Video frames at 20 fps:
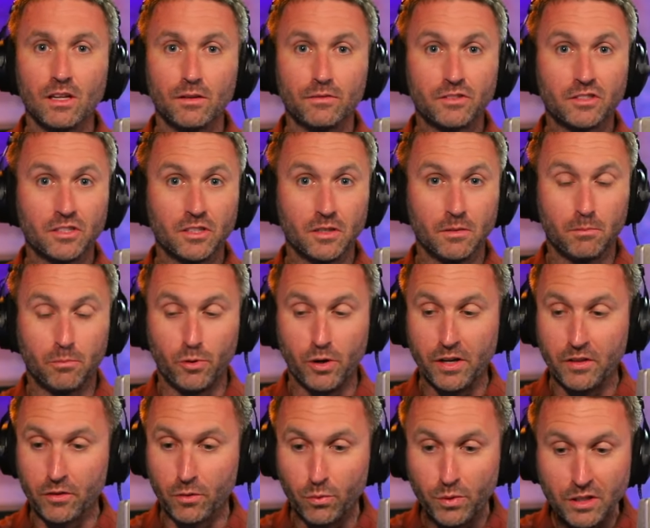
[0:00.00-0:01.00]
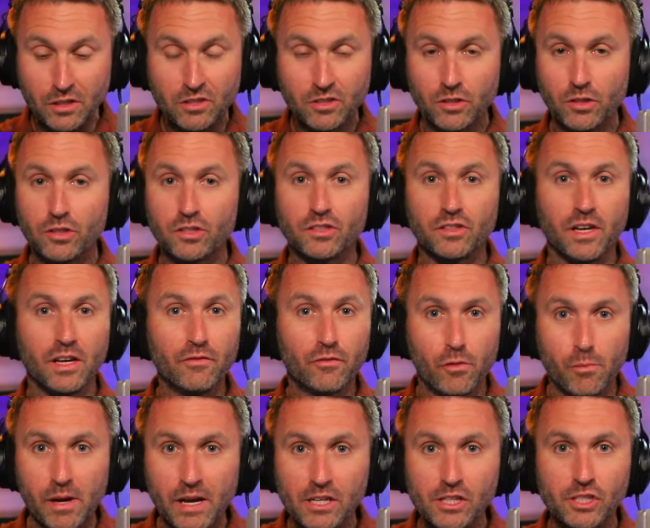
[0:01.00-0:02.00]
loves to bring the research, the
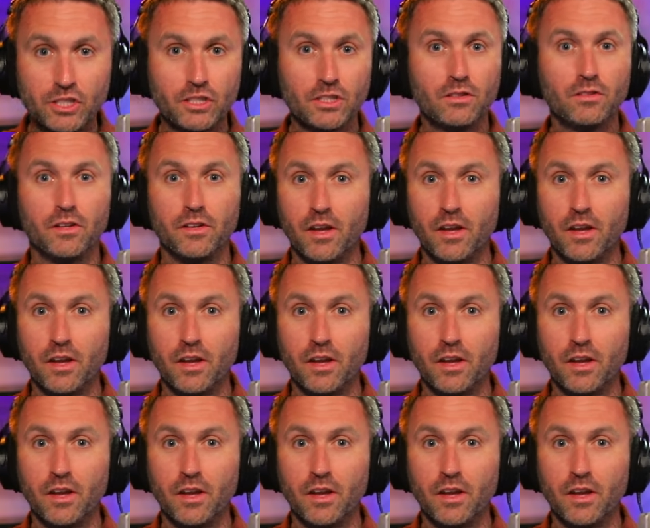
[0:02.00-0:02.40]
information,